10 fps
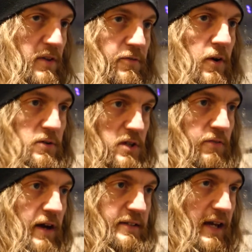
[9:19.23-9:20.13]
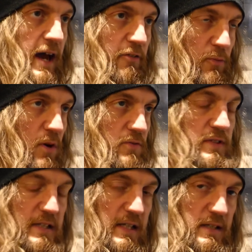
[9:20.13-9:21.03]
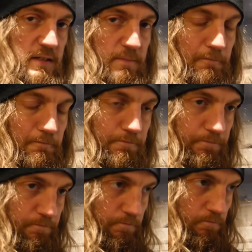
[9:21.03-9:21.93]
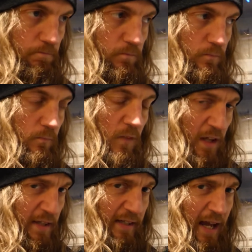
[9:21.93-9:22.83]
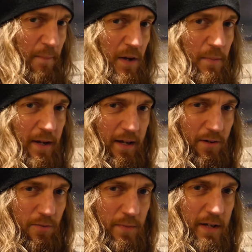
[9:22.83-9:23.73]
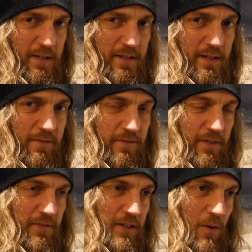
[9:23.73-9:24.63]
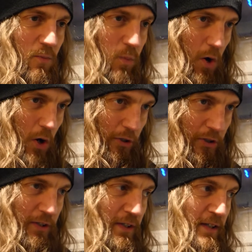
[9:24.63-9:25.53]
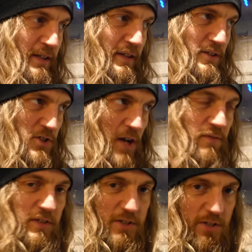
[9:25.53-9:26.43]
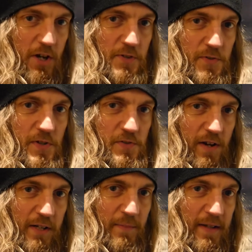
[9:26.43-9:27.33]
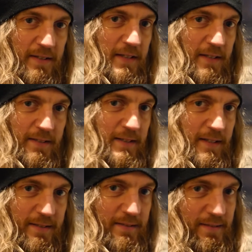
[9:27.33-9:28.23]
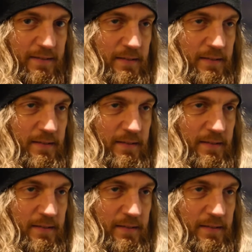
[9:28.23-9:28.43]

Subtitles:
other folks that have had to have them over the years, and they can be a bit hit or miss. And if they don't work, then generally surgery is recommended. And